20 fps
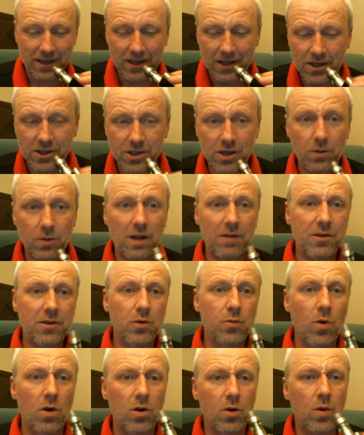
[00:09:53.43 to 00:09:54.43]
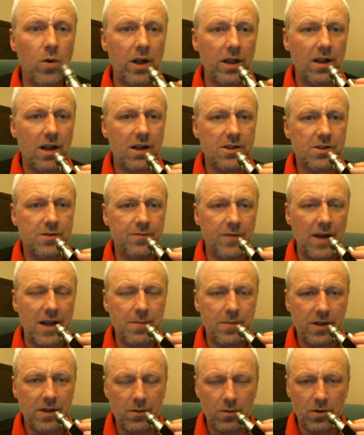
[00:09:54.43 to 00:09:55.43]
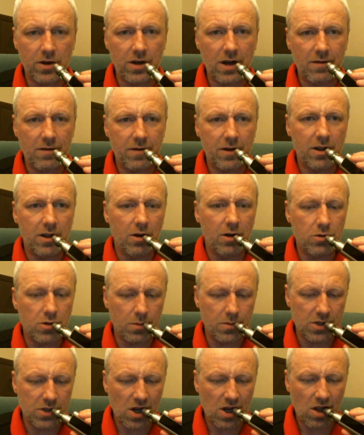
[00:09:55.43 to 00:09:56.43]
So we'll have one quick last vape and then we'll go down for close-ups.